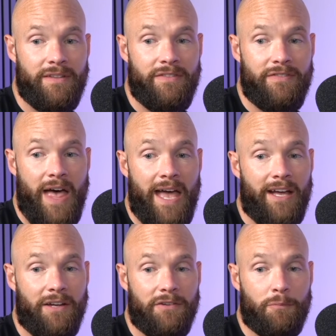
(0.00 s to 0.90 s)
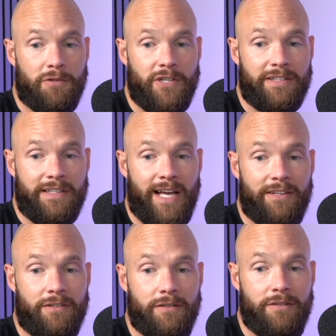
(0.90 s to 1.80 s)
Aon's projecting that
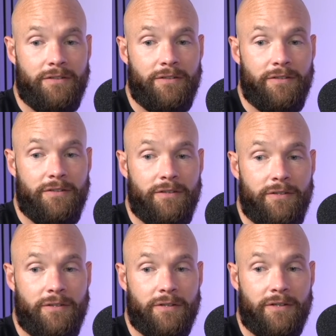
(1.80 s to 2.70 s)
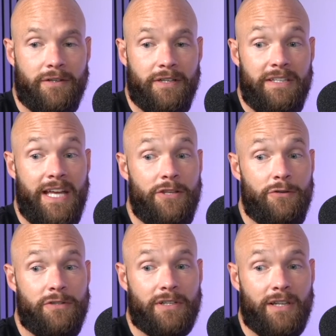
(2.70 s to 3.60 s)
to continue
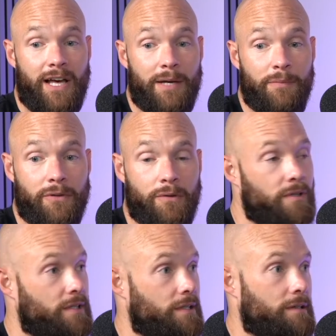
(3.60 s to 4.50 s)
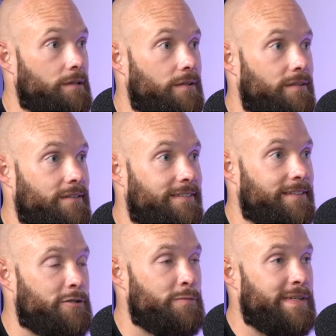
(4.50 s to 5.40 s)
to climb, so
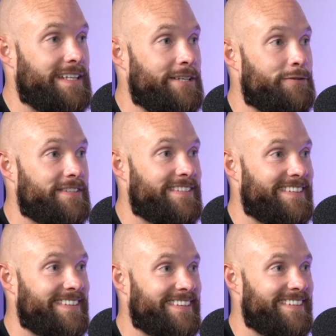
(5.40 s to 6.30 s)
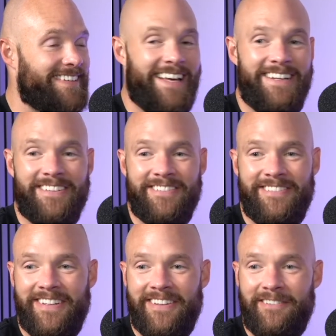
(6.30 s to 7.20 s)
it should be an interesting end of
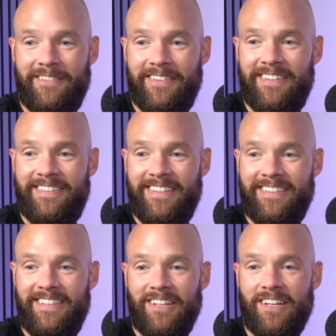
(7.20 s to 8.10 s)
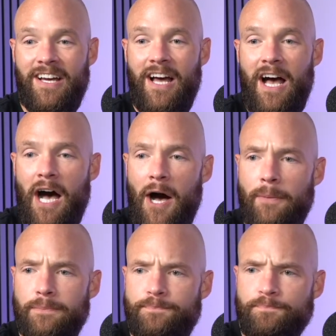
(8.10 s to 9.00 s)
the season here.
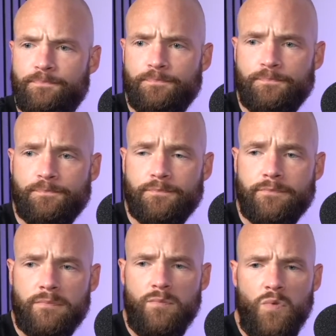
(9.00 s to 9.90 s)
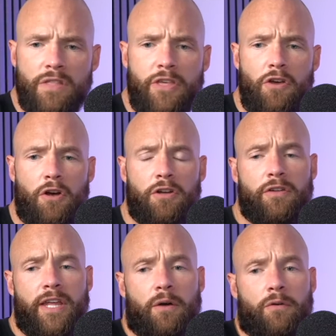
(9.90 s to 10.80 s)
The other article
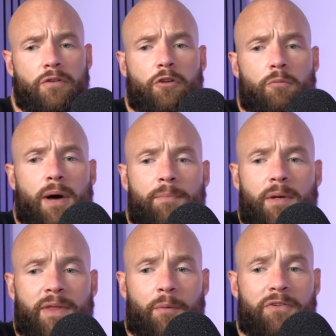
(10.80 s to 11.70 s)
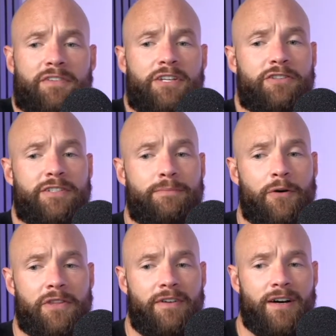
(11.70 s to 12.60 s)
that sort of popped up that was of interest to
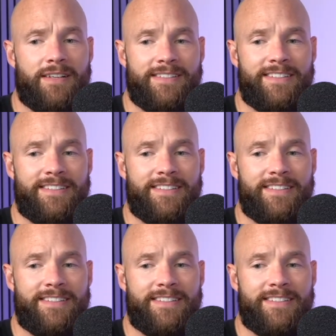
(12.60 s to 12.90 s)
both of us